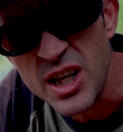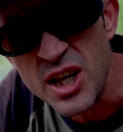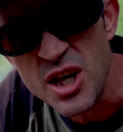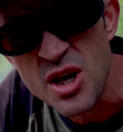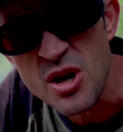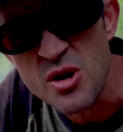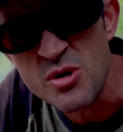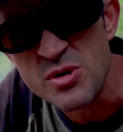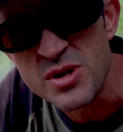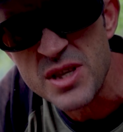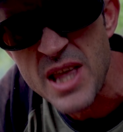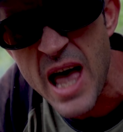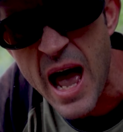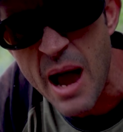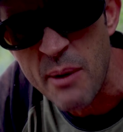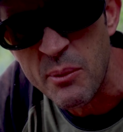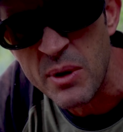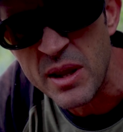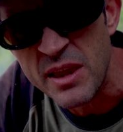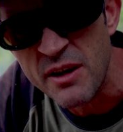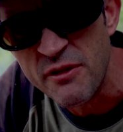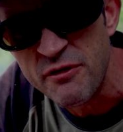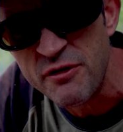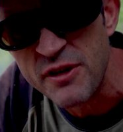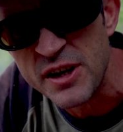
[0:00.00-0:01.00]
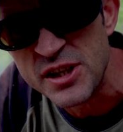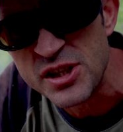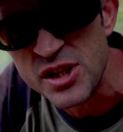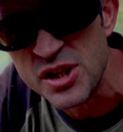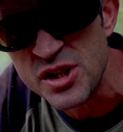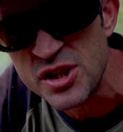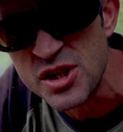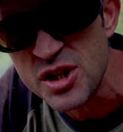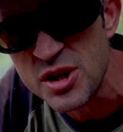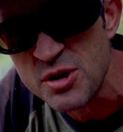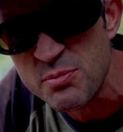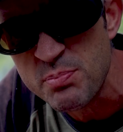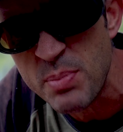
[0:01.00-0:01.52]
use that when the fish are
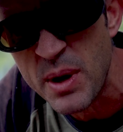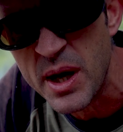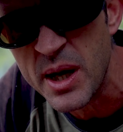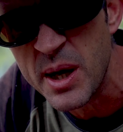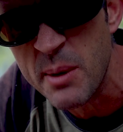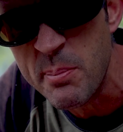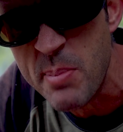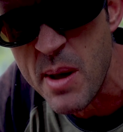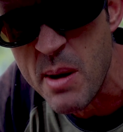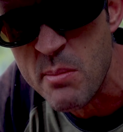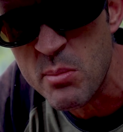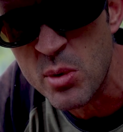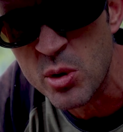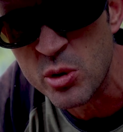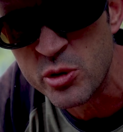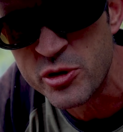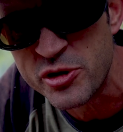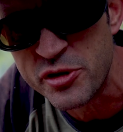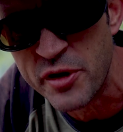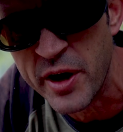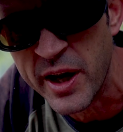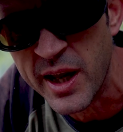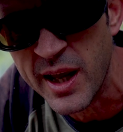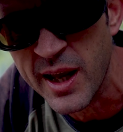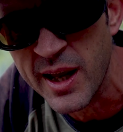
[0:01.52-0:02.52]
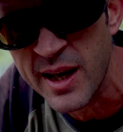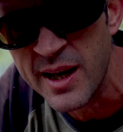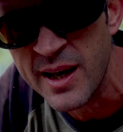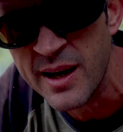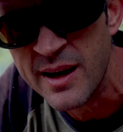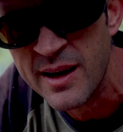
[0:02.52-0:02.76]
just being a bit more tricky.